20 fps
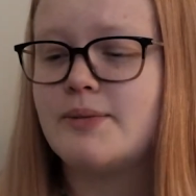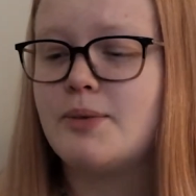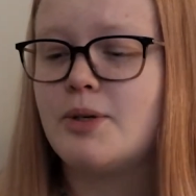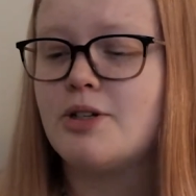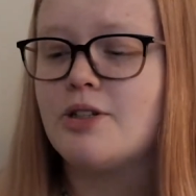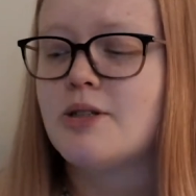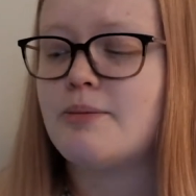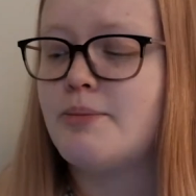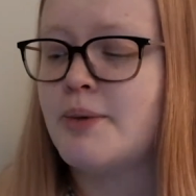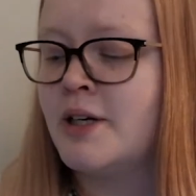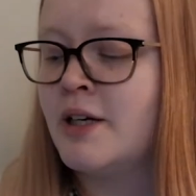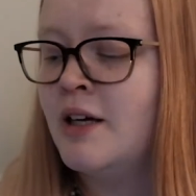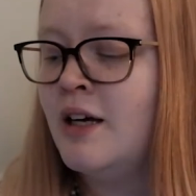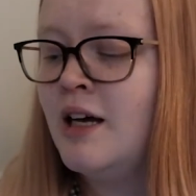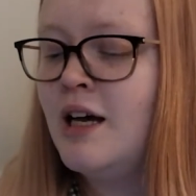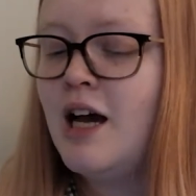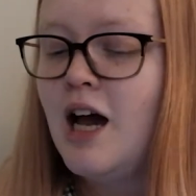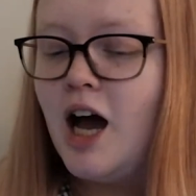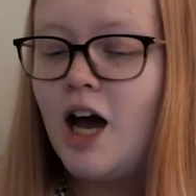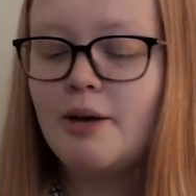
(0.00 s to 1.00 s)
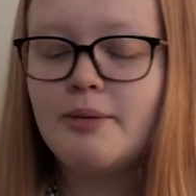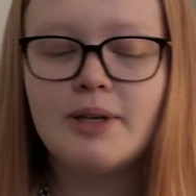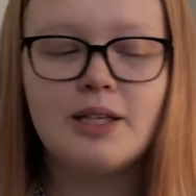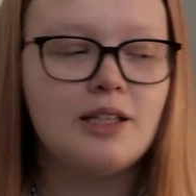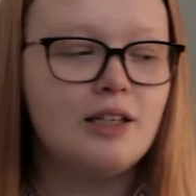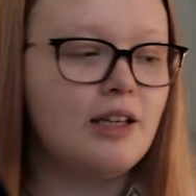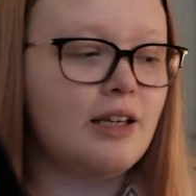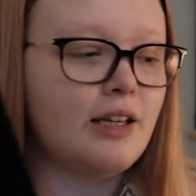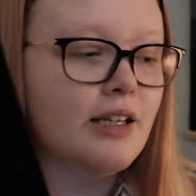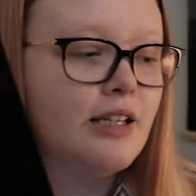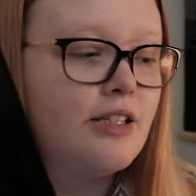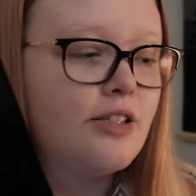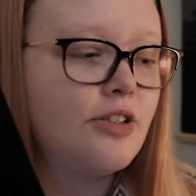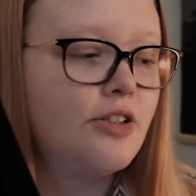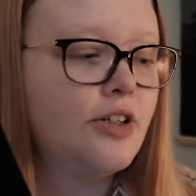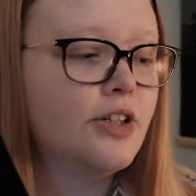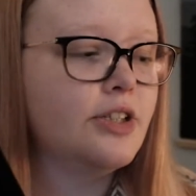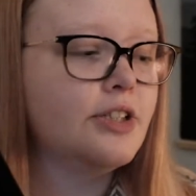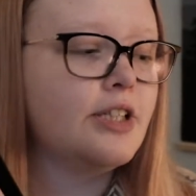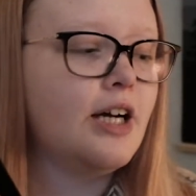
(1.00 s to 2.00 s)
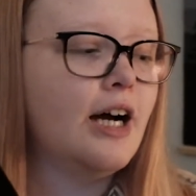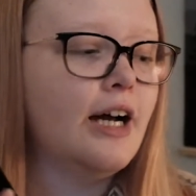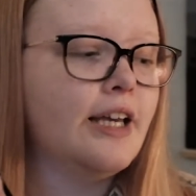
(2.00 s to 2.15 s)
was, but I mean, it is good.